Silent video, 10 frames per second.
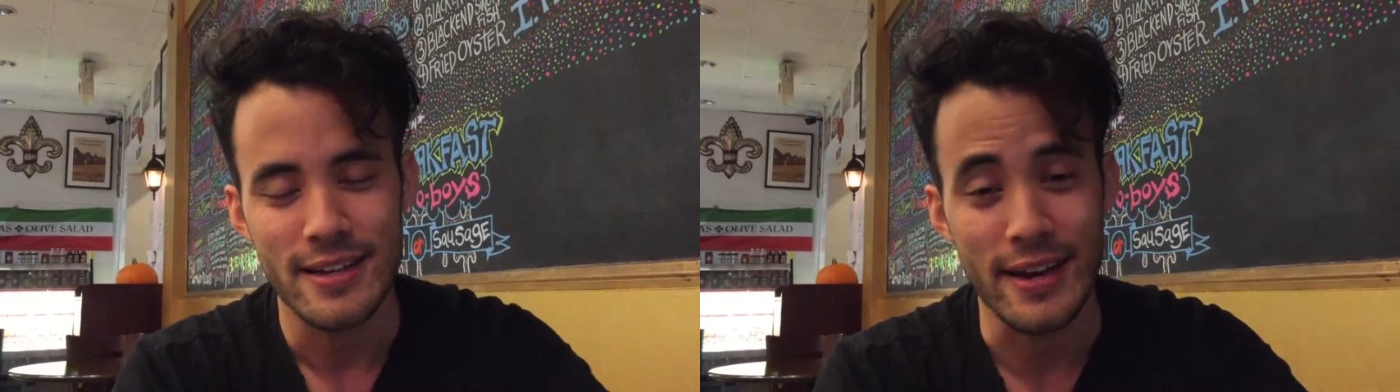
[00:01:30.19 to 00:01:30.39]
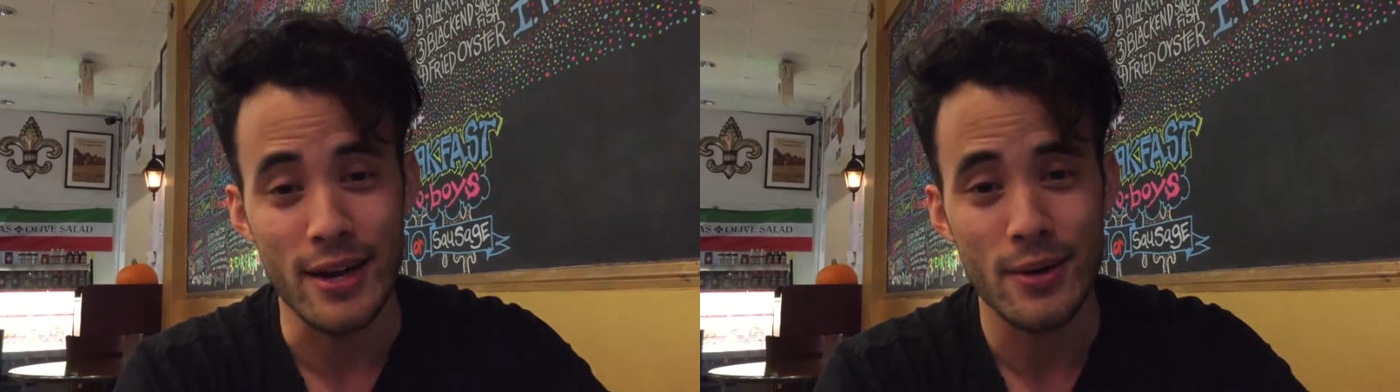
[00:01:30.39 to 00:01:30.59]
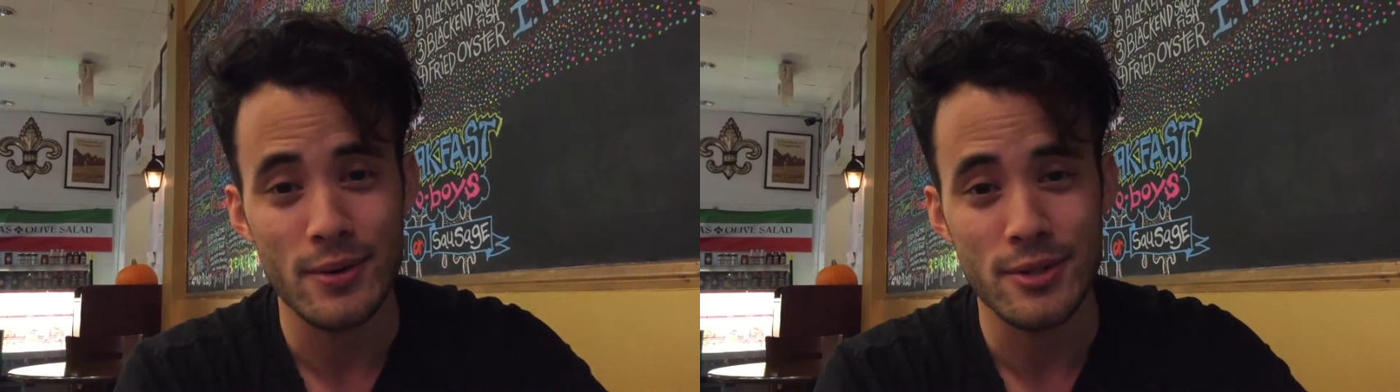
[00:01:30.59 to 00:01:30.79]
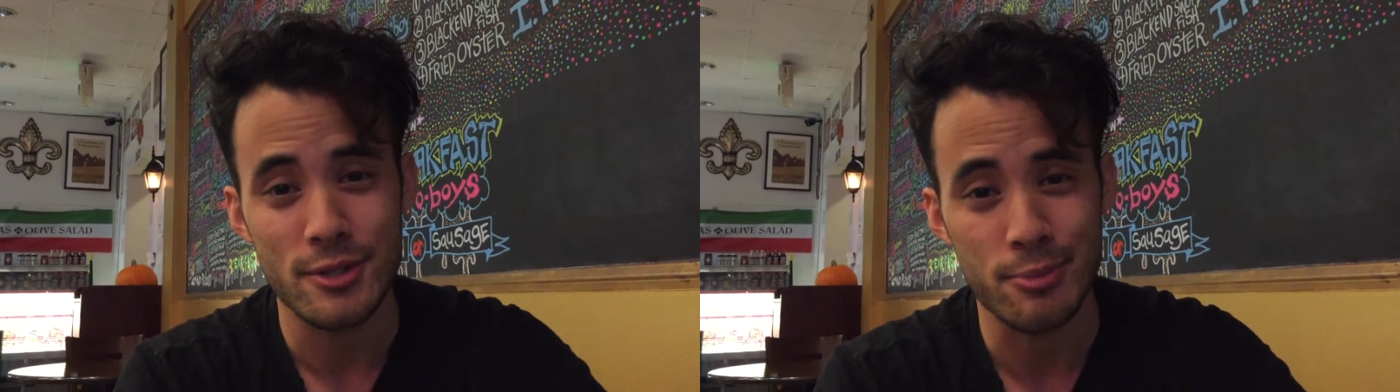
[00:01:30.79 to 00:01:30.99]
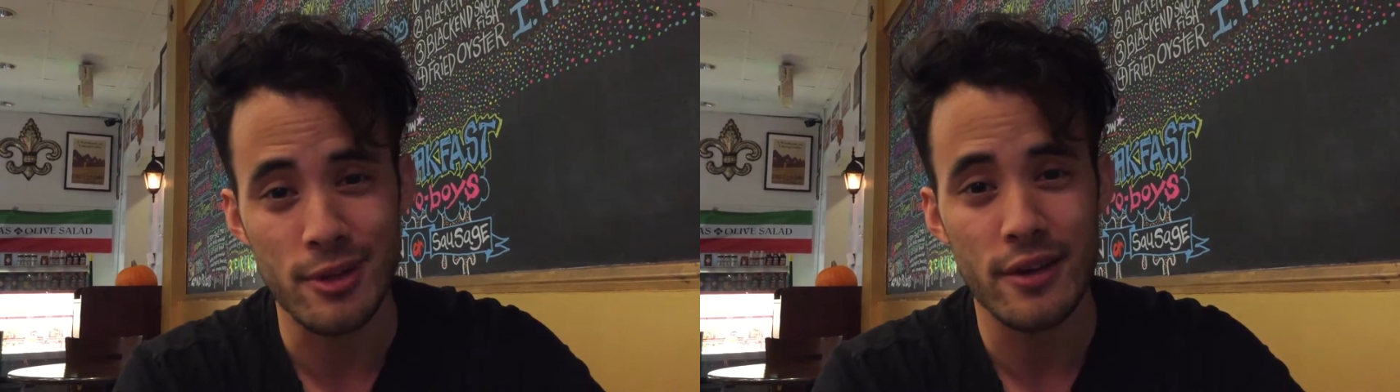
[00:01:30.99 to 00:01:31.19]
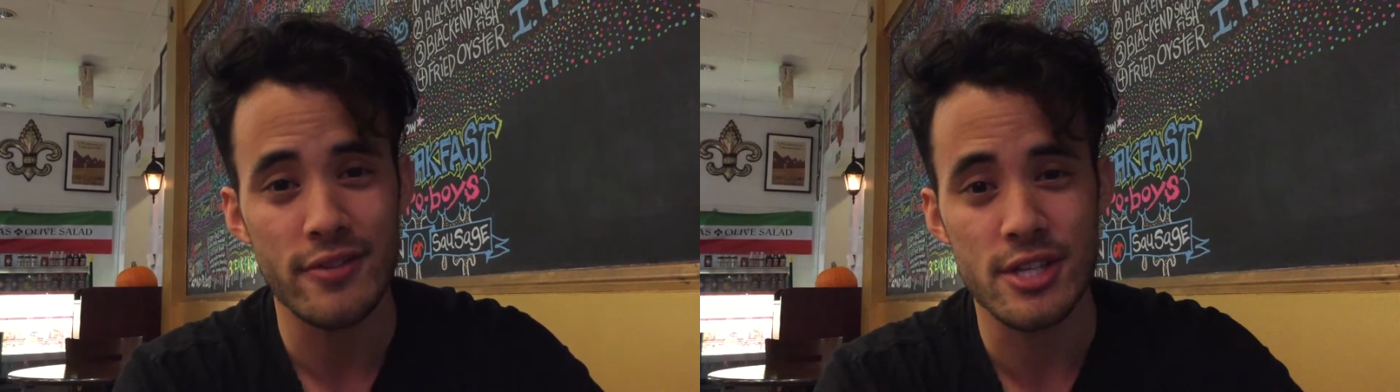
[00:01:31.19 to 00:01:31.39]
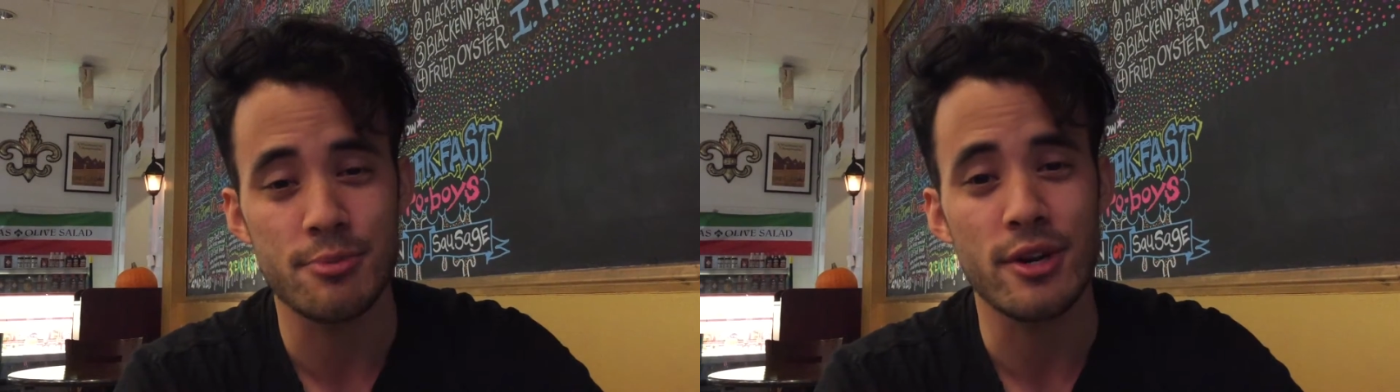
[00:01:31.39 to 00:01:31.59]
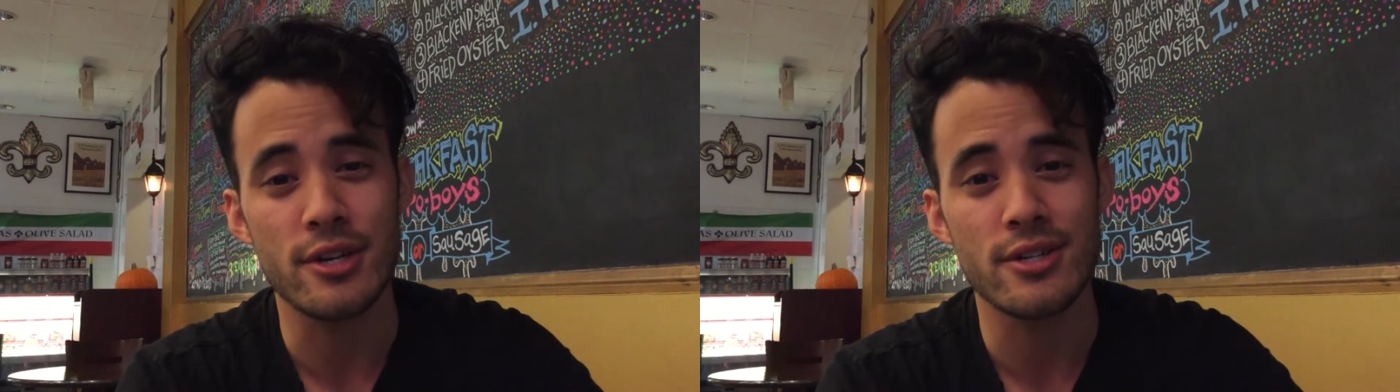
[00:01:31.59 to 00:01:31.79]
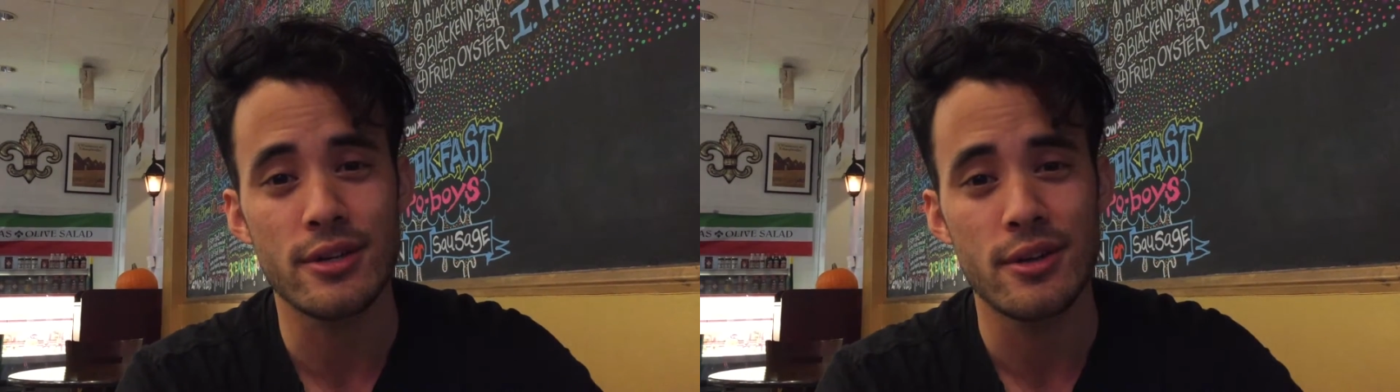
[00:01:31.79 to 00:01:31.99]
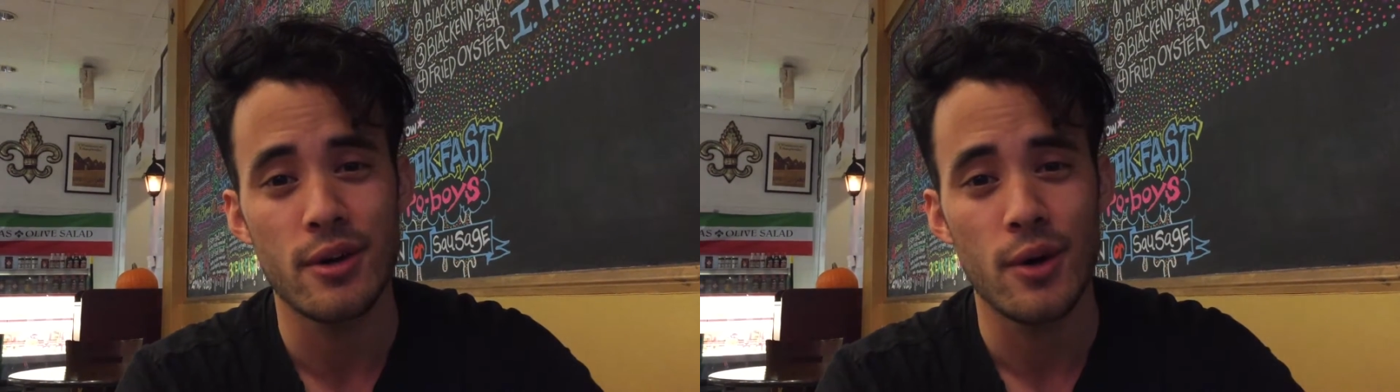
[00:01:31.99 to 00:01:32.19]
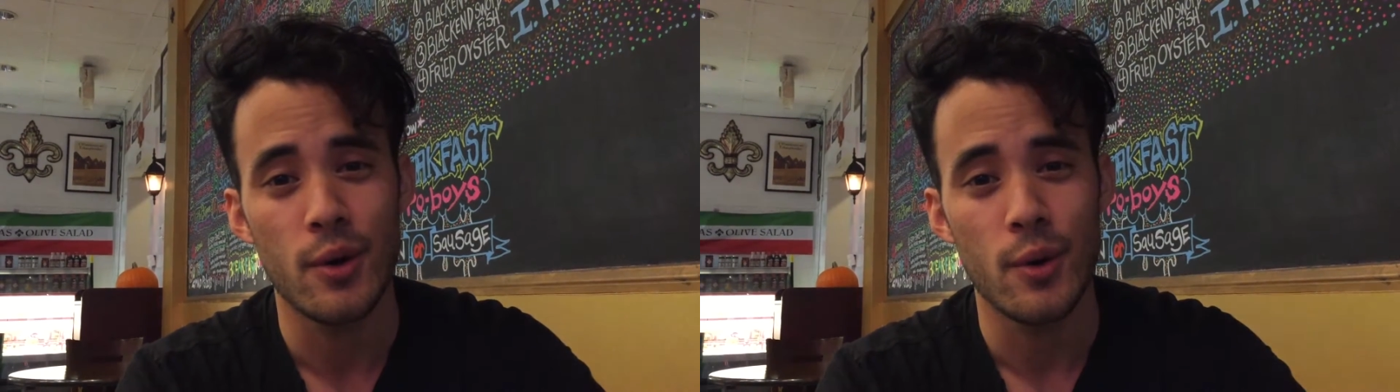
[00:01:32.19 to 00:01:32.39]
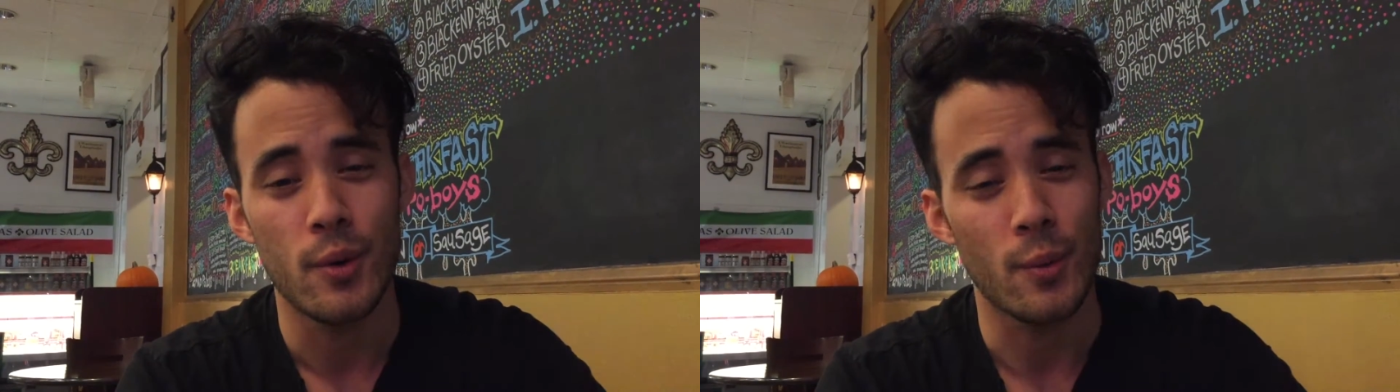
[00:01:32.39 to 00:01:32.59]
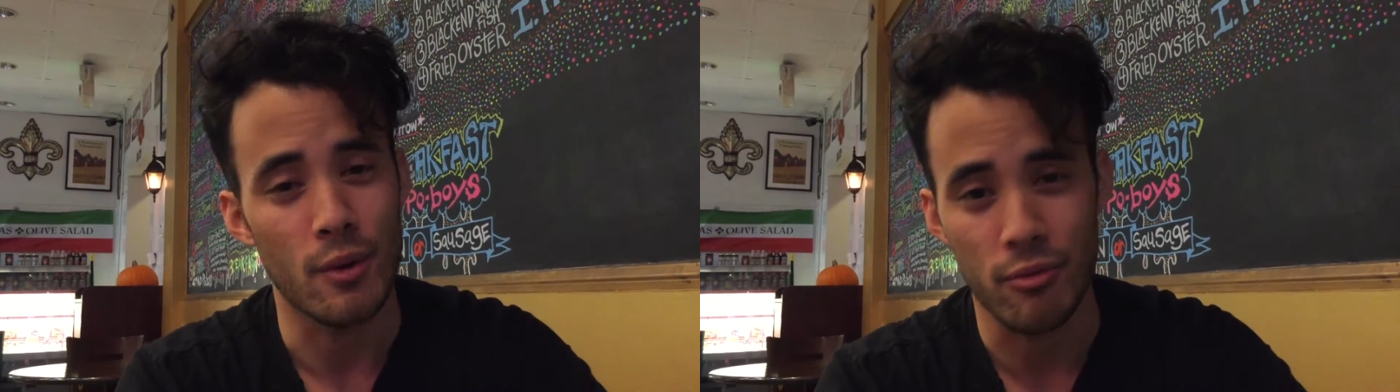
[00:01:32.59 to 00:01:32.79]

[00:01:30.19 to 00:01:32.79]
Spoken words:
Now, to pull off this production, we're